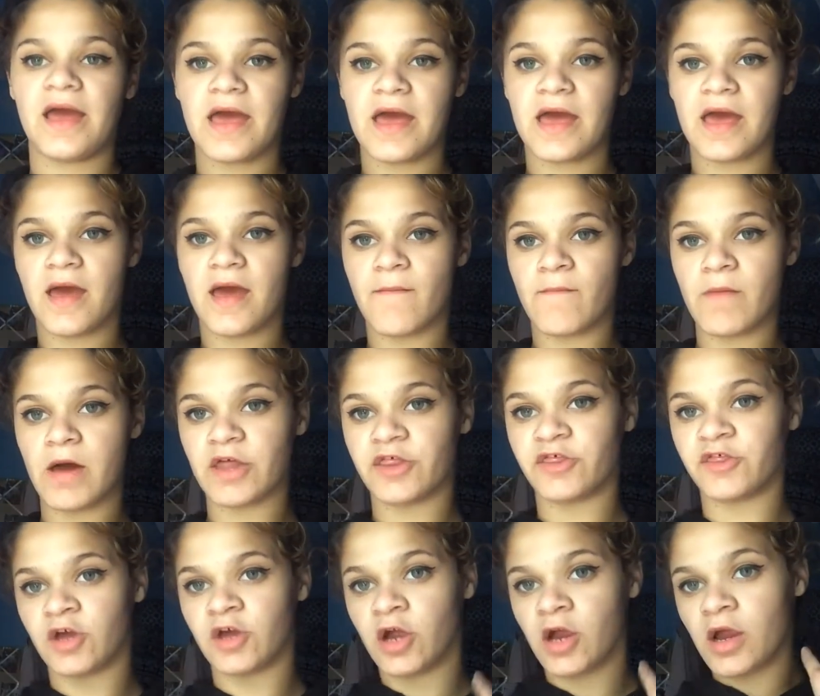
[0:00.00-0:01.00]
am
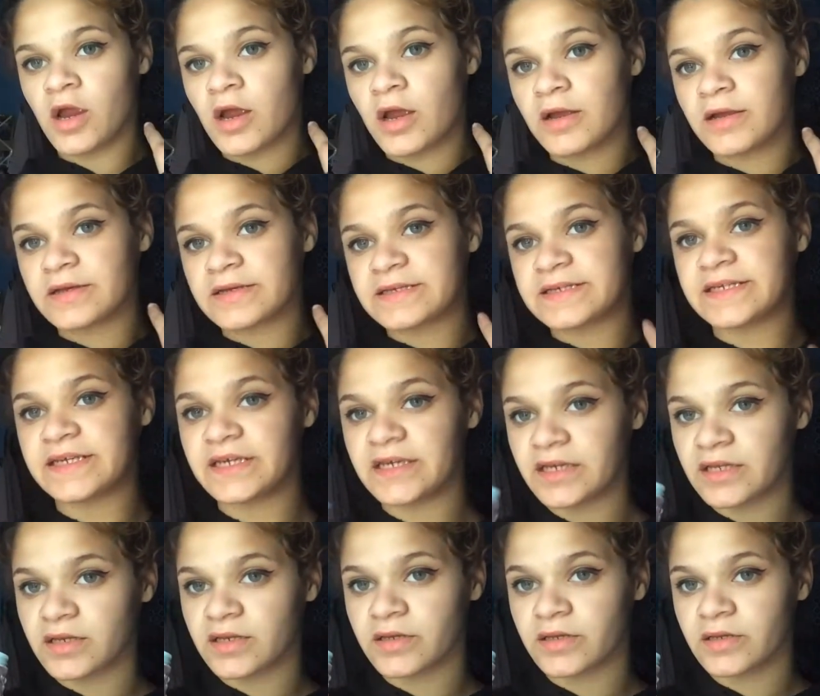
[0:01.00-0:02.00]

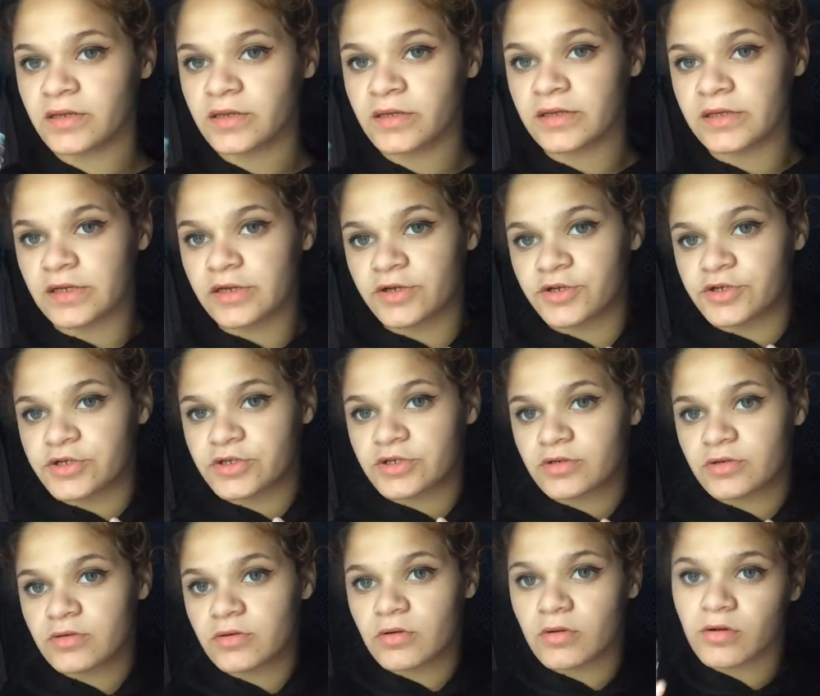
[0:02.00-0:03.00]
13 years
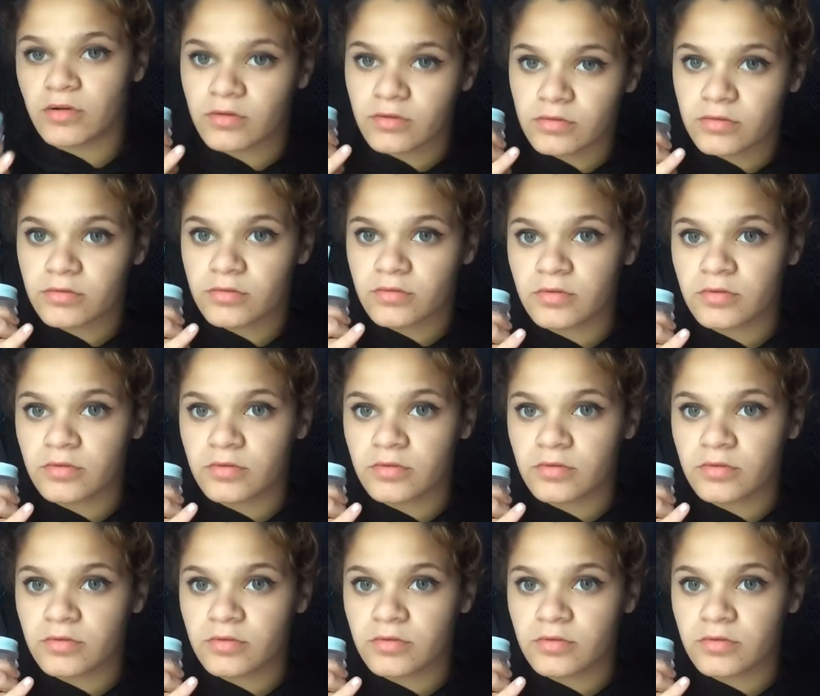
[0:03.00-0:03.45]
old.